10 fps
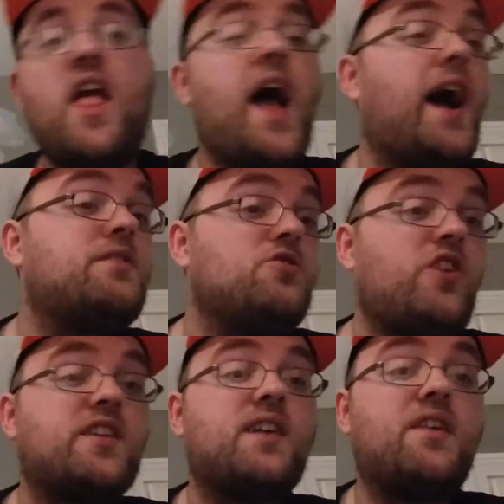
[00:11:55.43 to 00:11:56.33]
I do
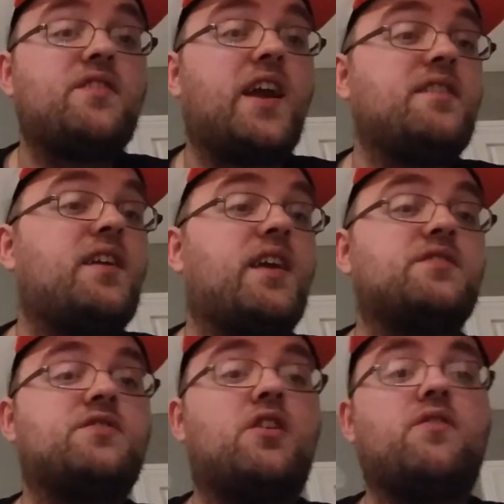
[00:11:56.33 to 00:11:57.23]
like how the ending
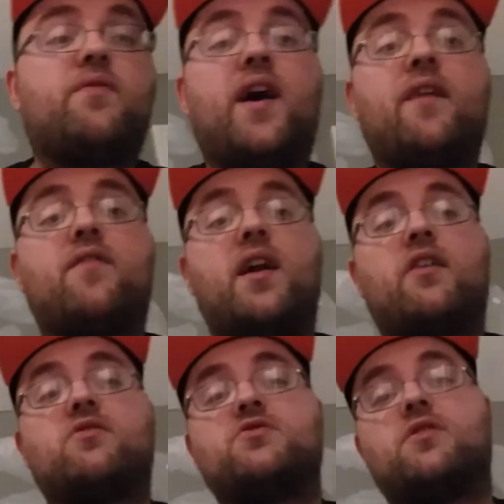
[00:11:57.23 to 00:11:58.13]
is, though. The five
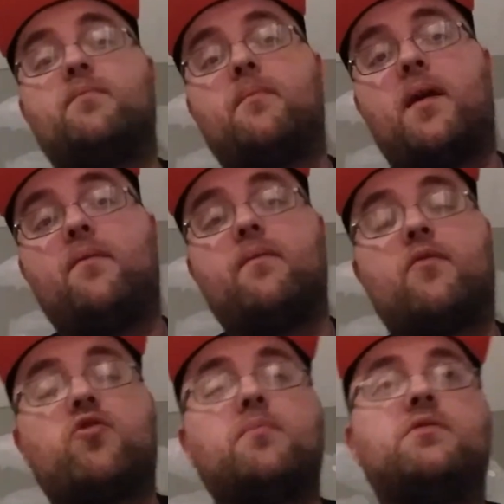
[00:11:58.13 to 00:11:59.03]
characters are
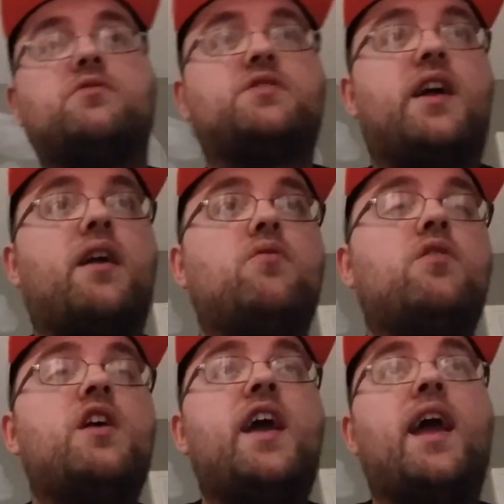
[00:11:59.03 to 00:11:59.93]
criminals
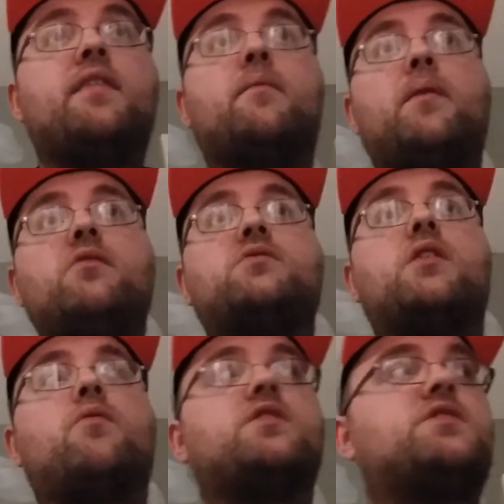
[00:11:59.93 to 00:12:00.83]
now, and the
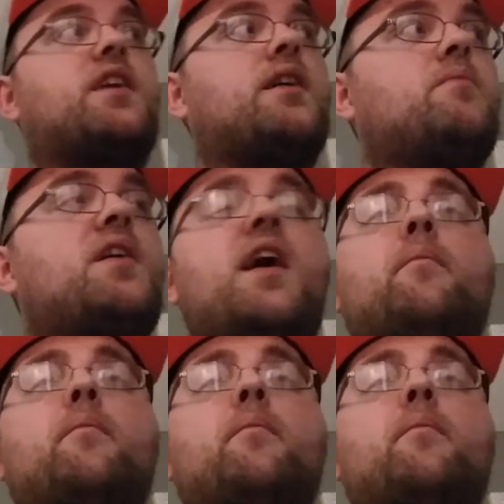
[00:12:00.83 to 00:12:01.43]
military wants to get them.